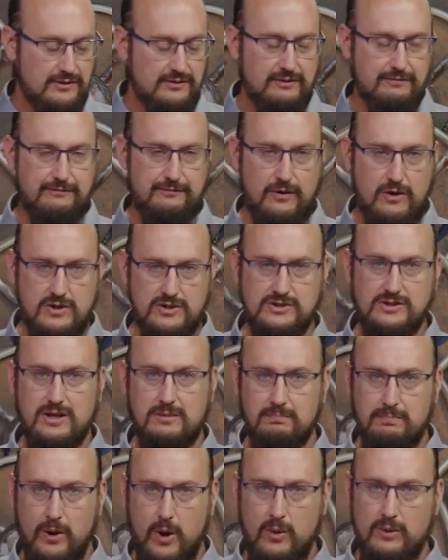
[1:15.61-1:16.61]
the first
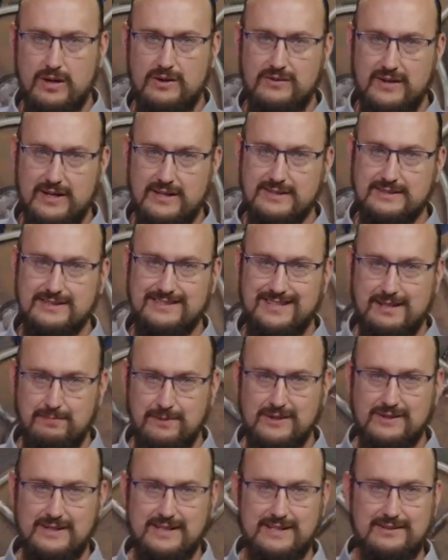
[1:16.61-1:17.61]
component that is
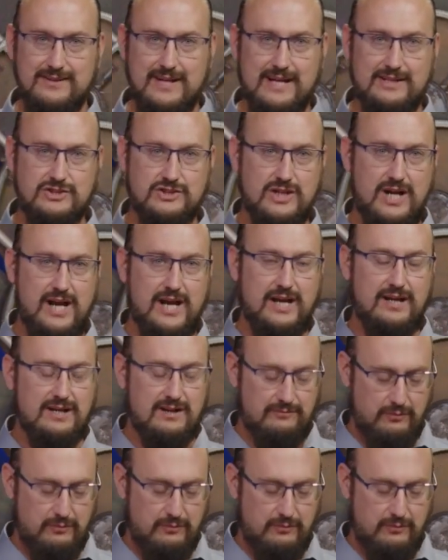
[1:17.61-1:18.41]
typically in that chain,